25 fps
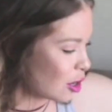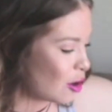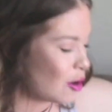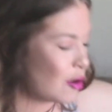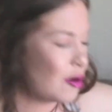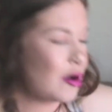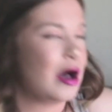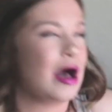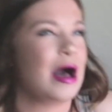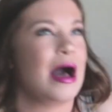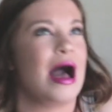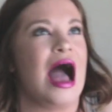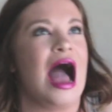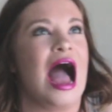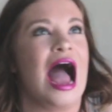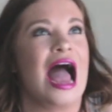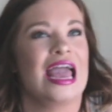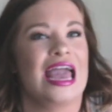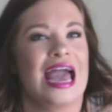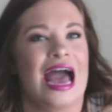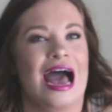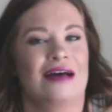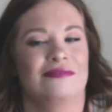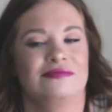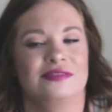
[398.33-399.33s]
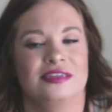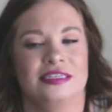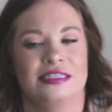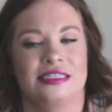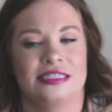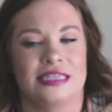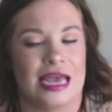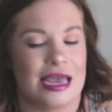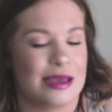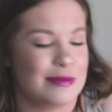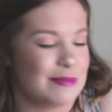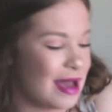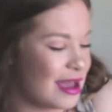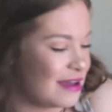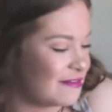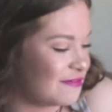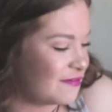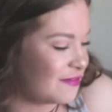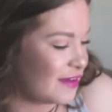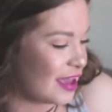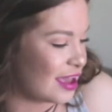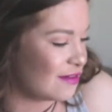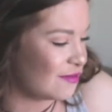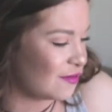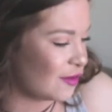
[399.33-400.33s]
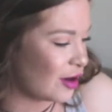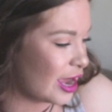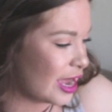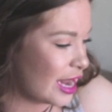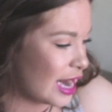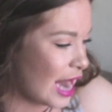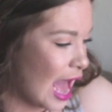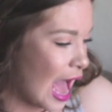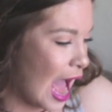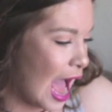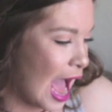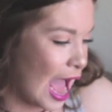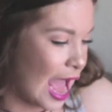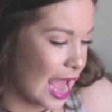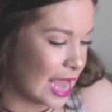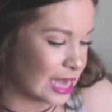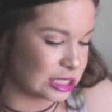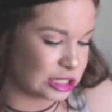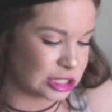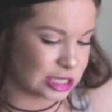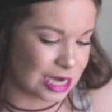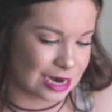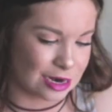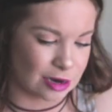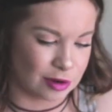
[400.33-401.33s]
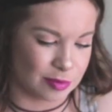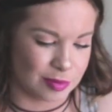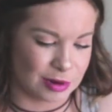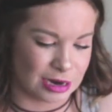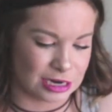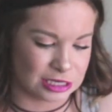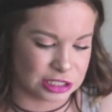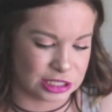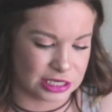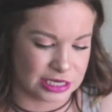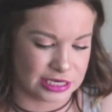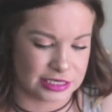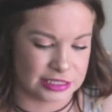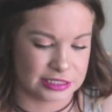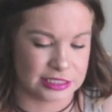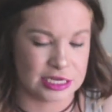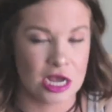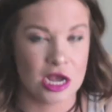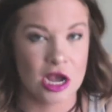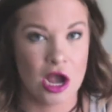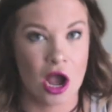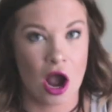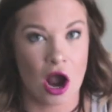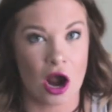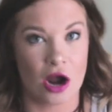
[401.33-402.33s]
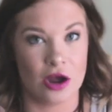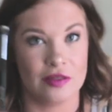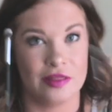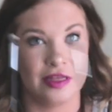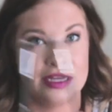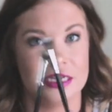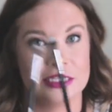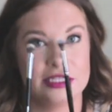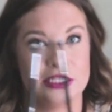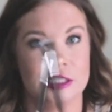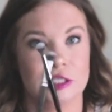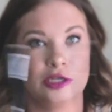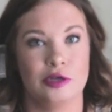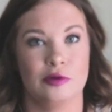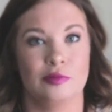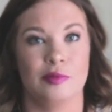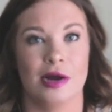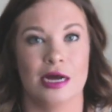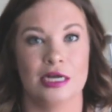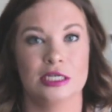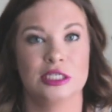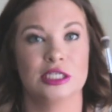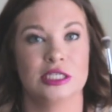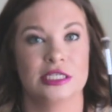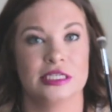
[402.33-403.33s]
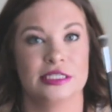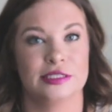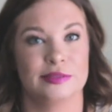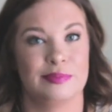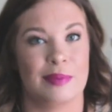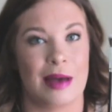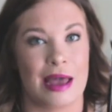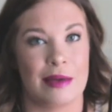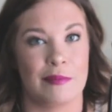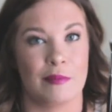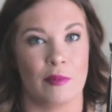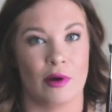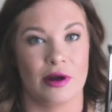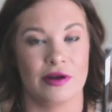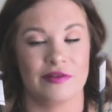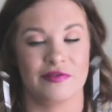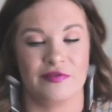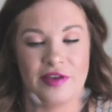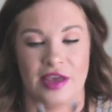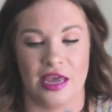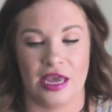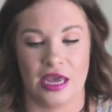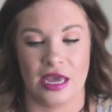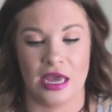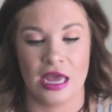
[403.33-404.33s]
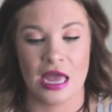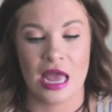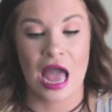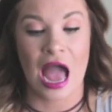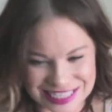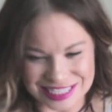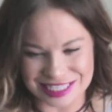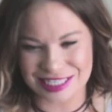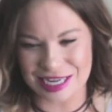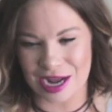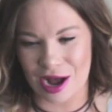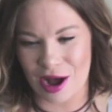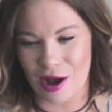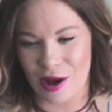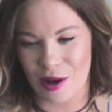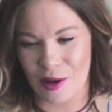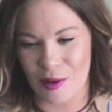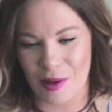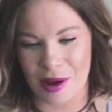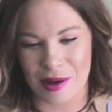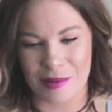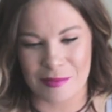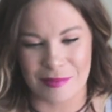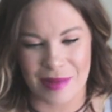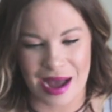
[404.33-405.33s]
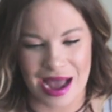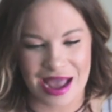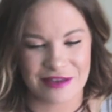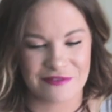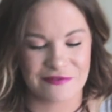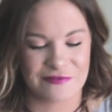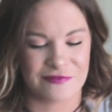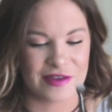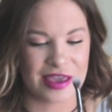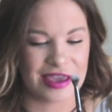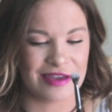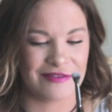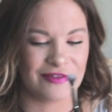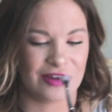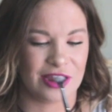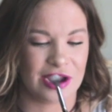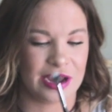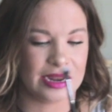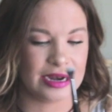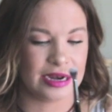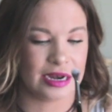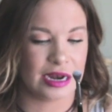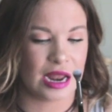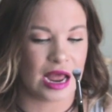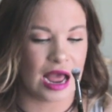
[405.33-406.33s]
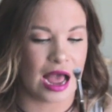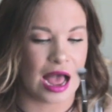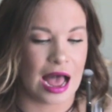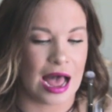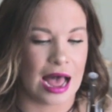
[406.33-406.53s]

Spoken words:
So I have to say my favorite eyeshadow brushes are these two brushes by Morphe. So my favorite